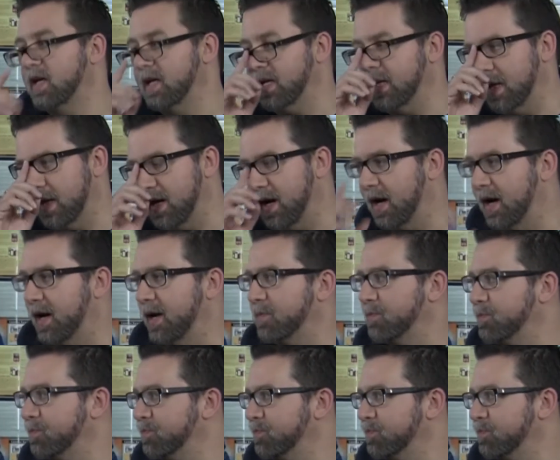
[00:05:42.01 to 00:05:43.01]
He uh,
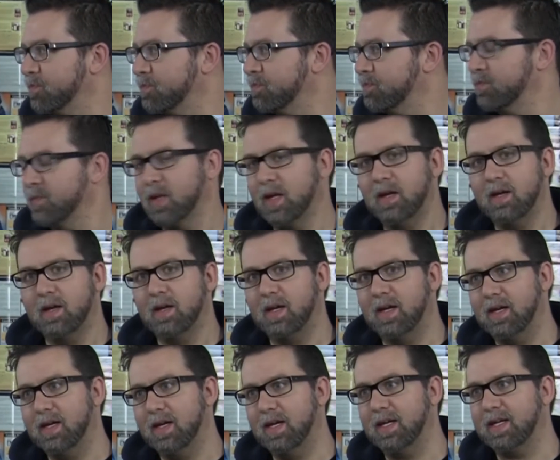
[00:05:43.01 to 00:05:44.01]

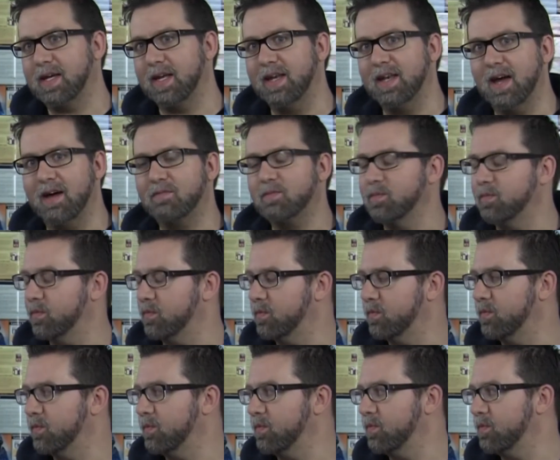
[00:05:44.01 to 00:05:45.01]
he, he, can oh, never.
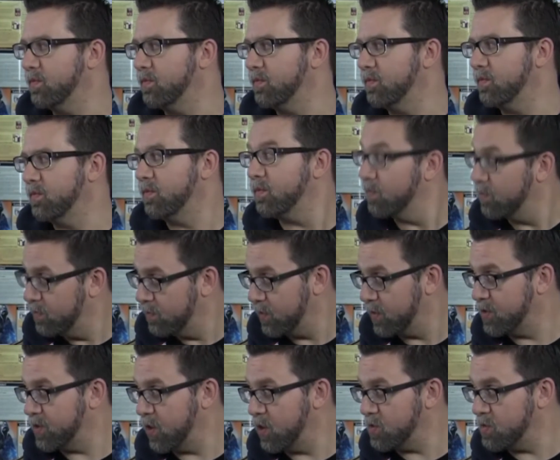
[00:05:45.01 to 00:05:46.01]
What?
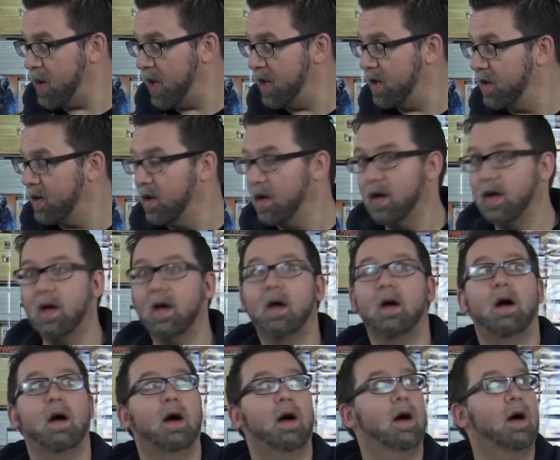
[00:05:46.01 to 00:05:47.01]
Excuse I'm me. I'm kidding. I'm kidding.